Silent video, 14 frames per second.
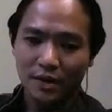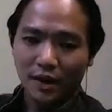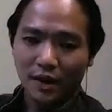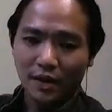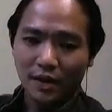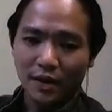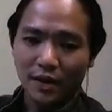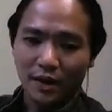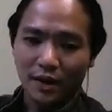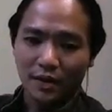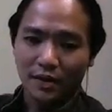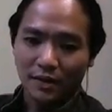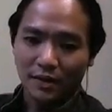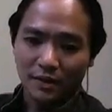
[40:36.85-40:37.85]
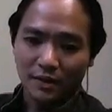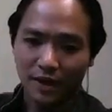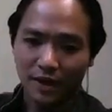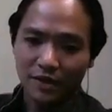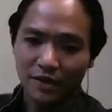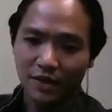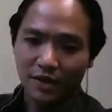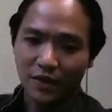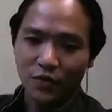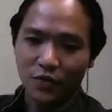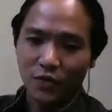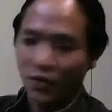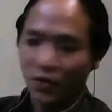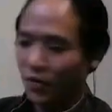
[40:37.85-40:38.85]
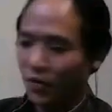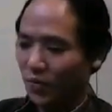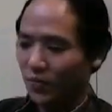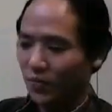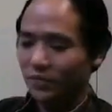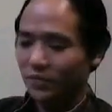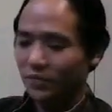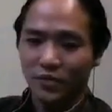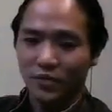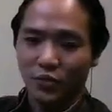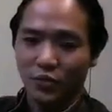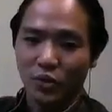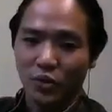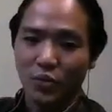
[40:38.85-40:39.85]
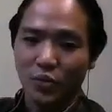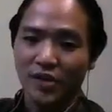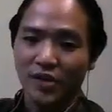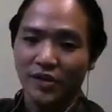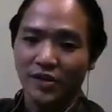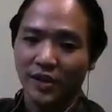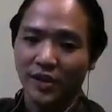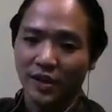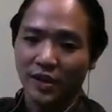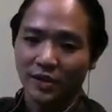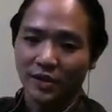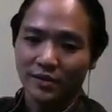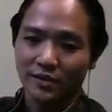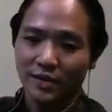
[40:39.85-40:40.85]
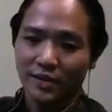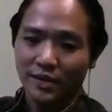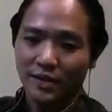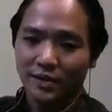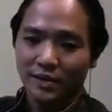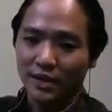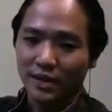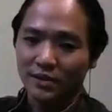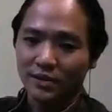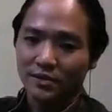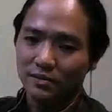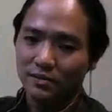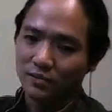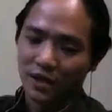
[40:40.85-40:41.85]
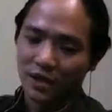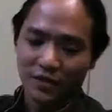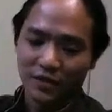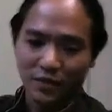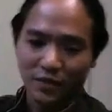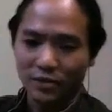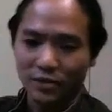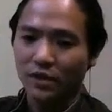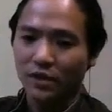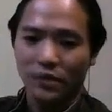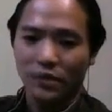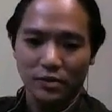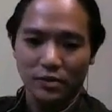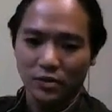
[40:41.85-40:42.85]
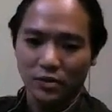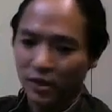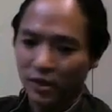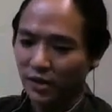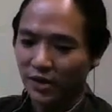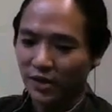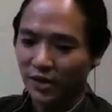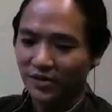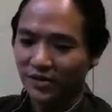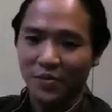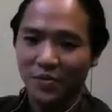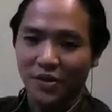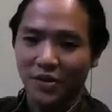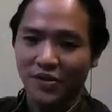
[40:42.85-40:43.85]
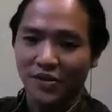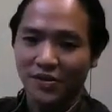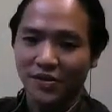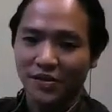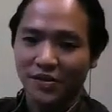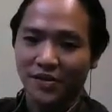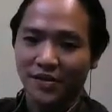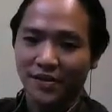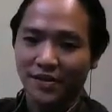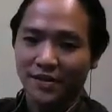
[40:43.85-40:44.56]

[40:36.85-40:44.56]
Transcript: and then InDesign for when we do page layout, that's from the cover all the way to the inside pages.